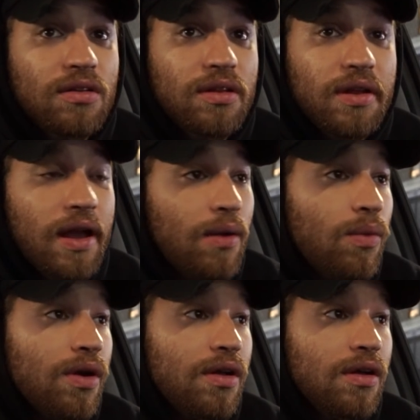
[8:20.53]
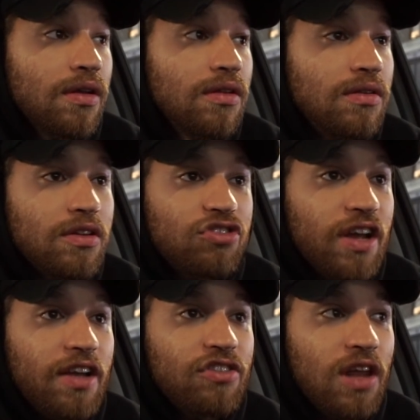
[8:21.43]
Did not want to, the
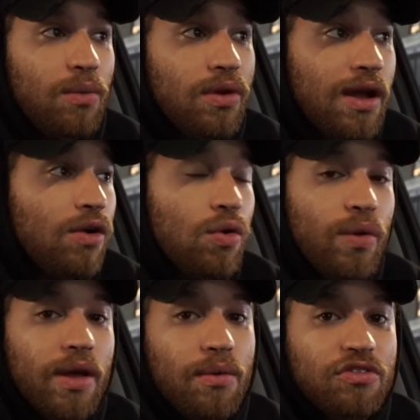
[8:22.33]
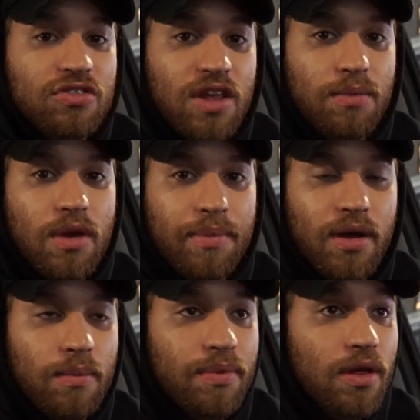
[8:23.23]
check engine light would not go away. It would just keep coming
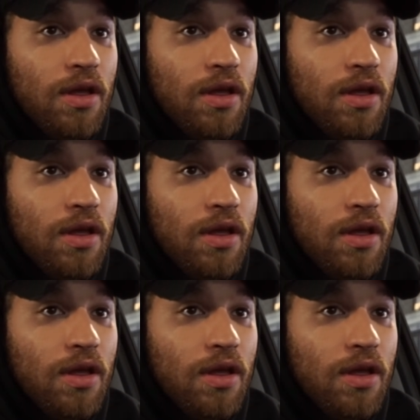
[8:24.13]
up.